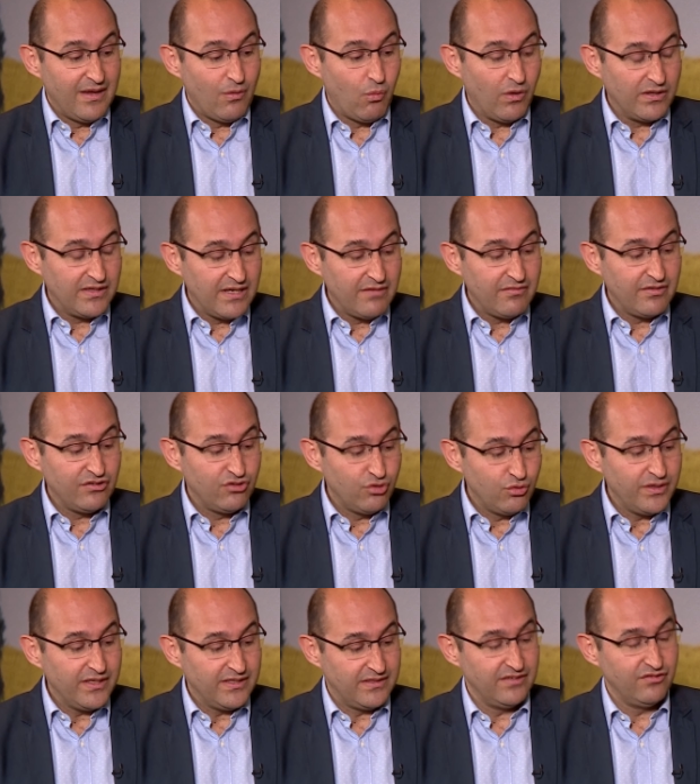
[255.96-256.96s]
whatever you
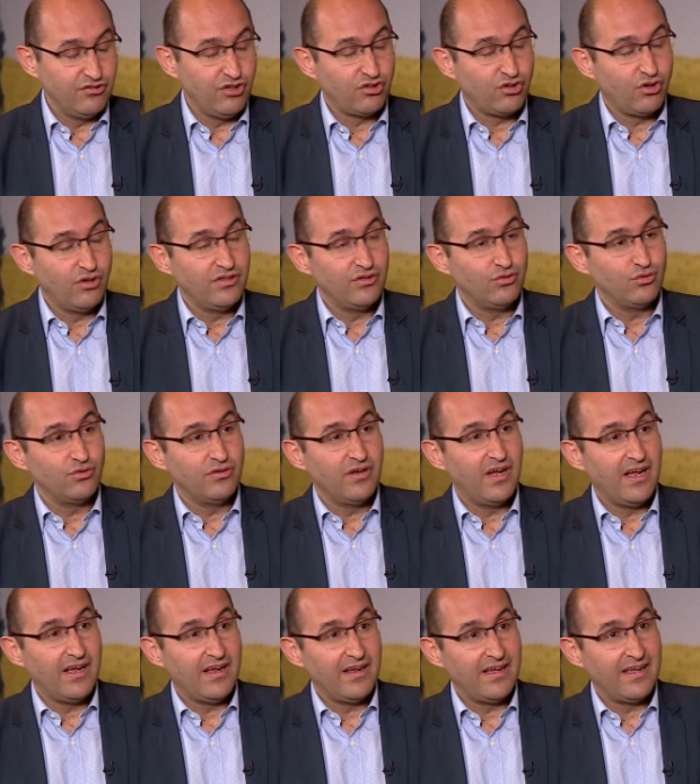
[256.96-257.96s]
eat is not going to
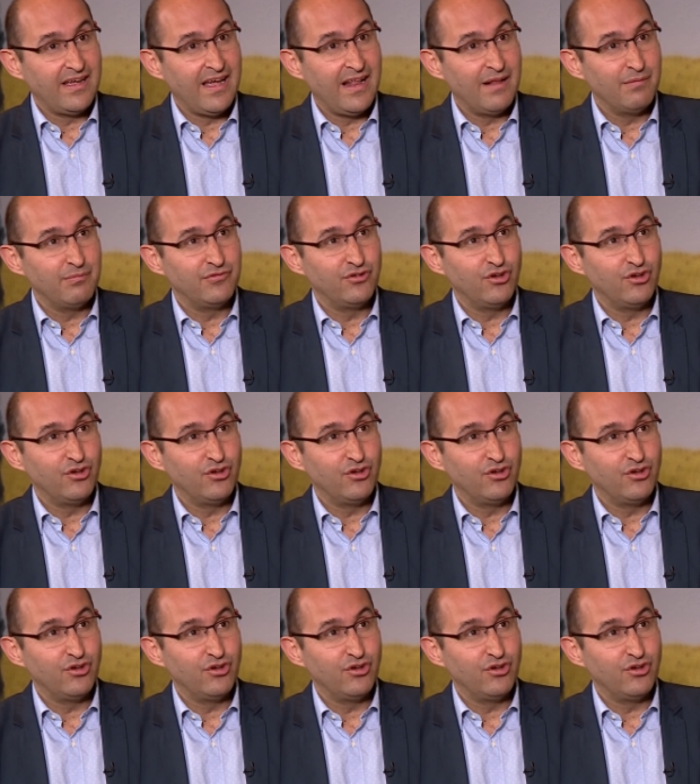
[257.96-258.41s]
help